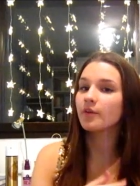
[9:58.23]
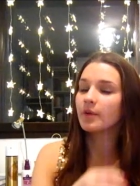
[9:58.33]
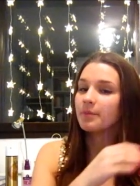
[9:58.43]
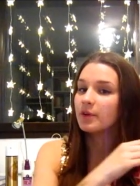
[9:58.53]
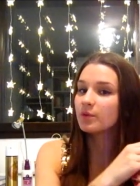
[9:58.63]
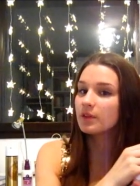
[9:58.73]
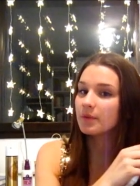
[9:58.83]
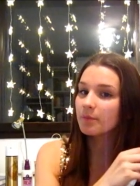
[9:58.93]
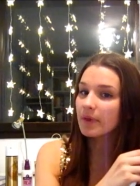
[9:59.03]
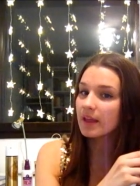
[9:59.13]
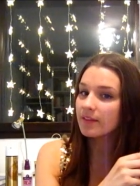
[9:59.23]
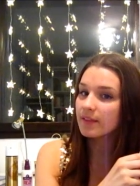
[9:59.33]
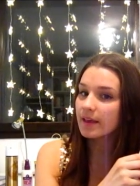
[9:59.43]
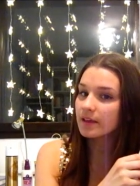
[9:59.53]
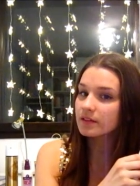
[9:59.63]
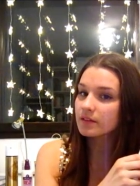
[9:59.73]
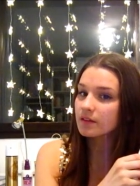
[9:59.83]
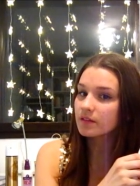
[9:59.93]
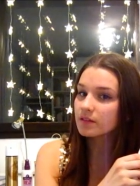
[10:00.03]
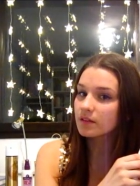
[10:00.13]
it might be a really big pain in the ass,
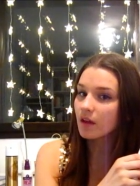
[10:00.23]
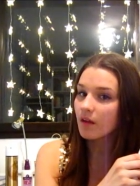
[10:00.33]
because